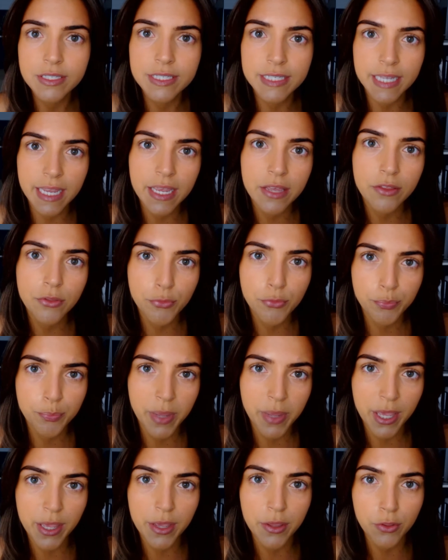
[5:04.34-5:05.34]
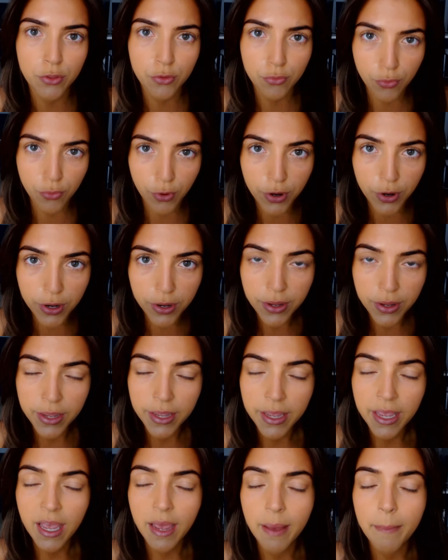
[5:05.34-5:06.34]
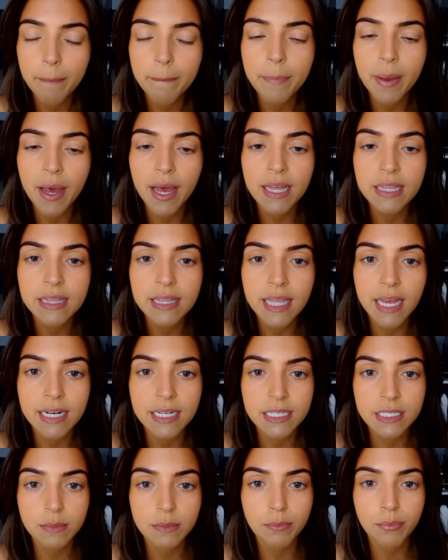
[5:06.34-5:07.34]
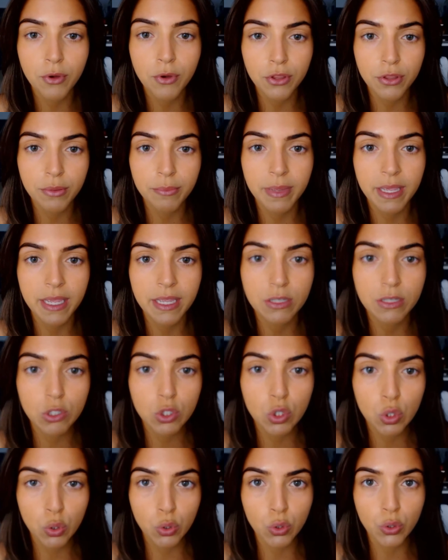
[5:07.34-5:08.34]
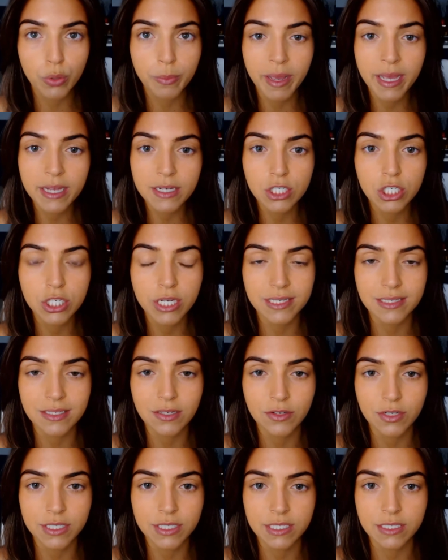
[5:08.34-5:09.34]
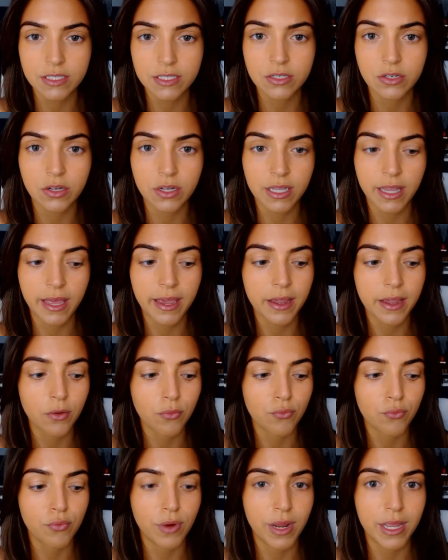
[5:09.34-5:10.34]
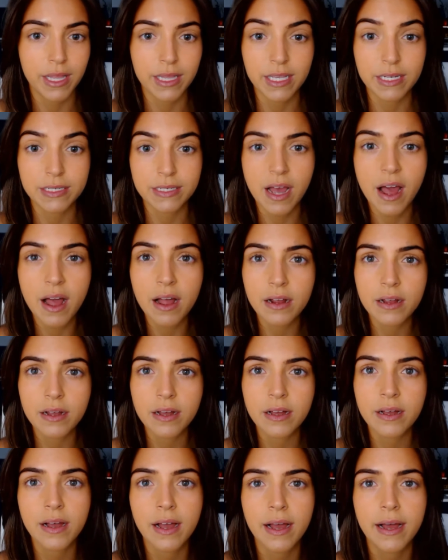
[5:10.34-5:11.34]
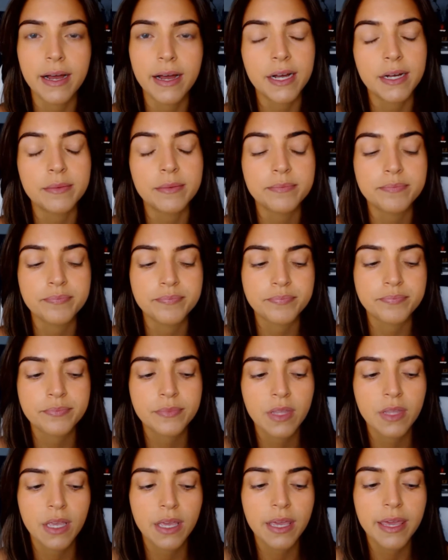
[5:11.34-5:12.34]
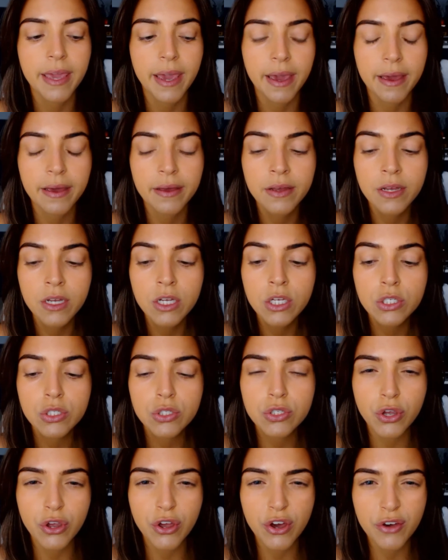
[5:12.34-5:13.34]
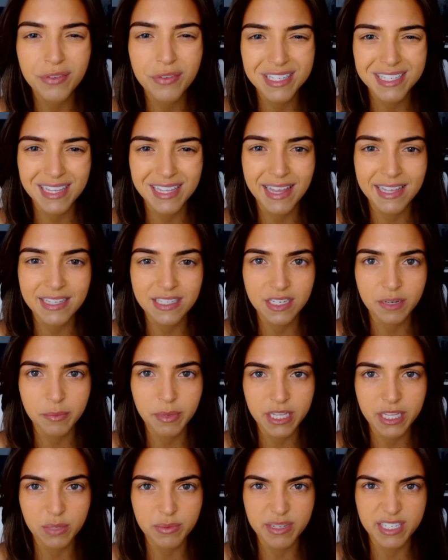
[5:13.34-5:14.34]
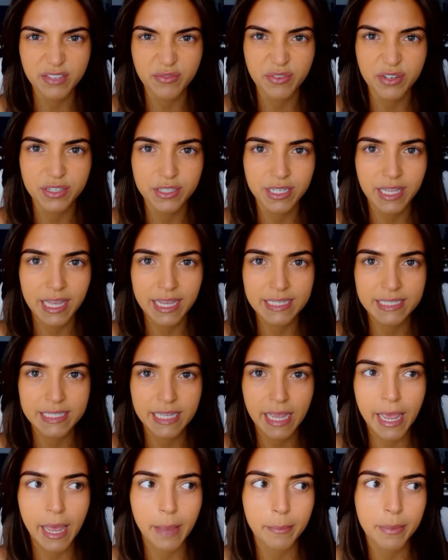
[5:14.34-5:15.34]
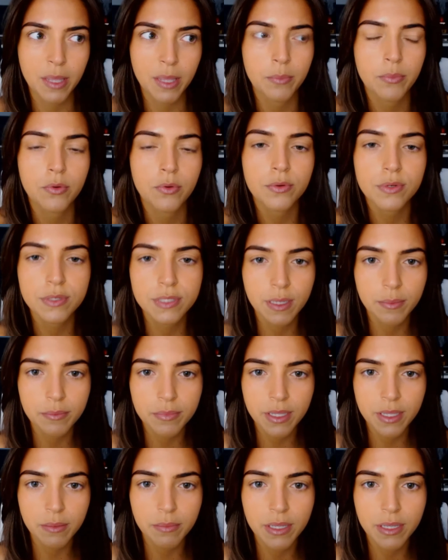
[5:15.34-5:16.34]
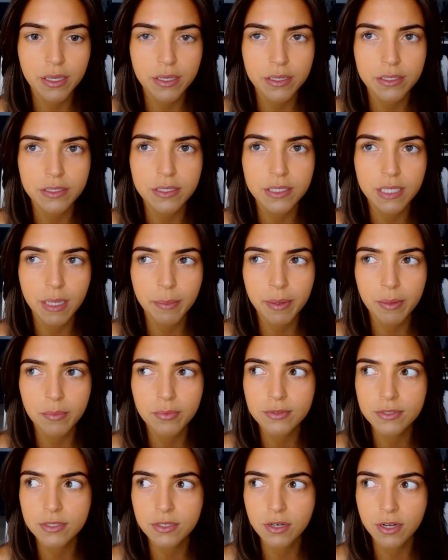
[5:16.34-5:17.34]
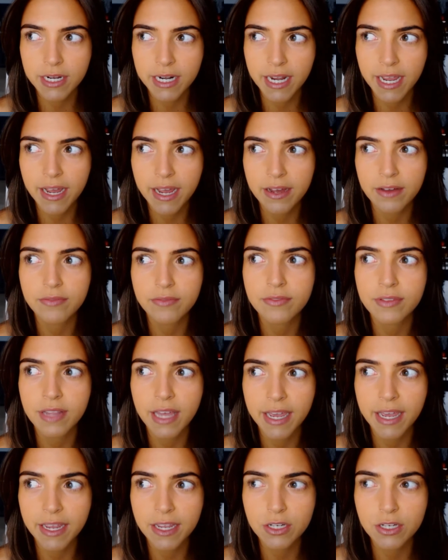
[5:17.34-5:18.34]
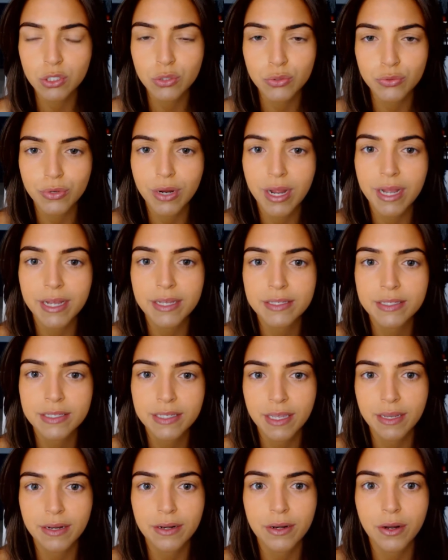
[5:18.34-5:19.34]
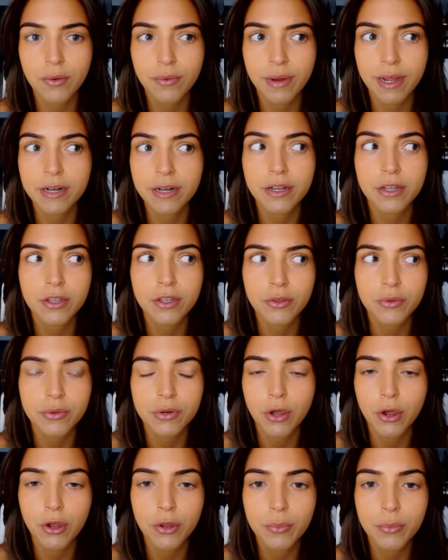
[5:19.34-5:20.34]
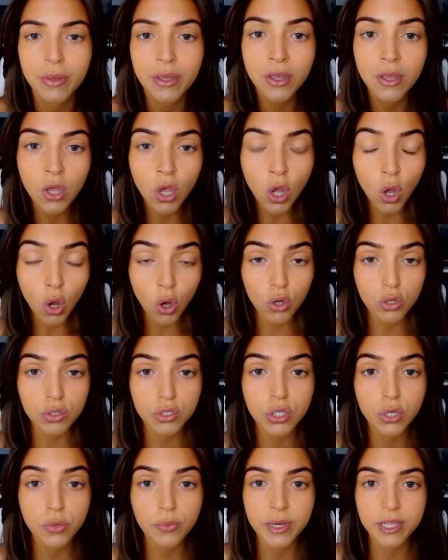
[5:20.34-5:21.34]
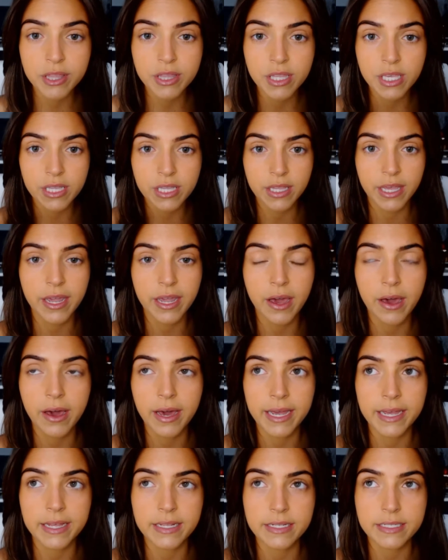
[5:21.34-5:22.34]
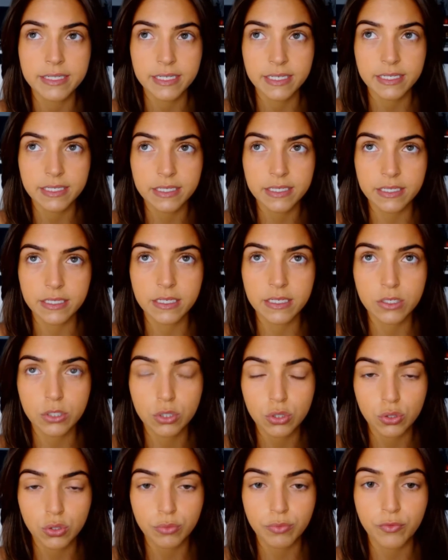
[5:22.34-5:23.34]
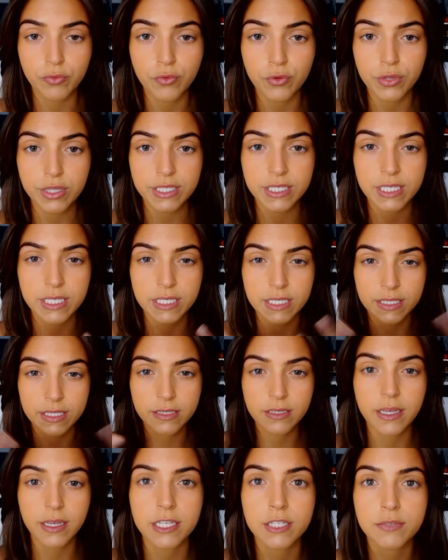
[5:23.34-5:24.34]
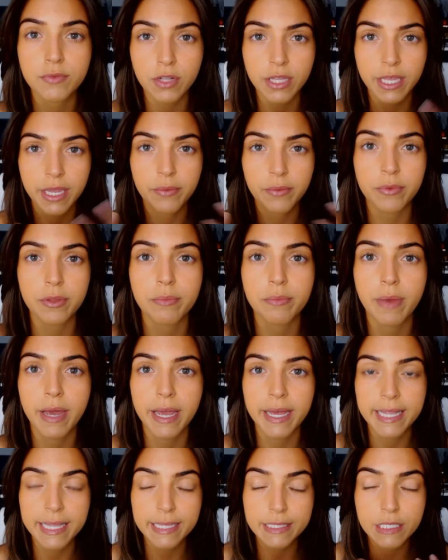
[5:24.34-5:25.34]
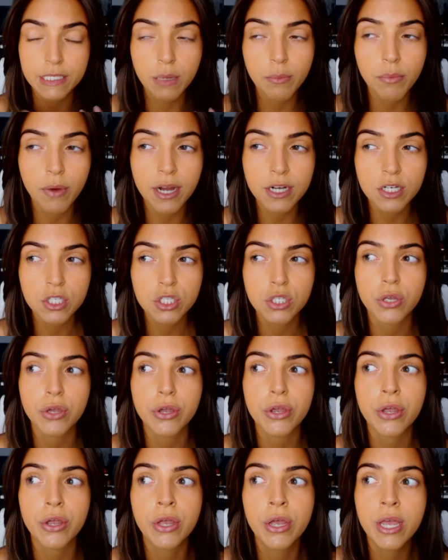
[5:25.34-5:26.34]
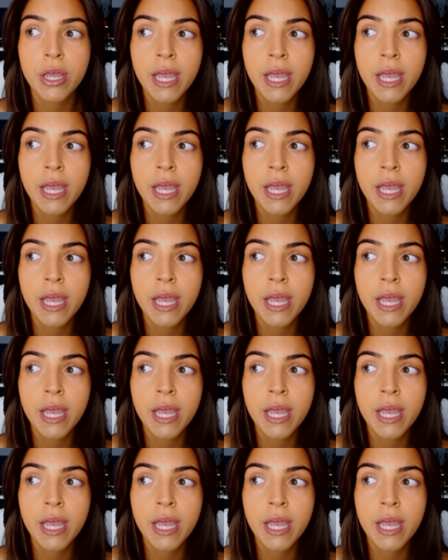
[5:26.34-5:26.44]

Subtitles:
see it peeking through, but that doesn't bother me too much as long as it's not like really dark. Yeah, so obviously that's going to be a little bit different to, like, say a pimple or something, because a pimple is not going to have like dry skin around it, you would hope. Also, one thing like I did do before this is exfoliate with my cleansing brush, so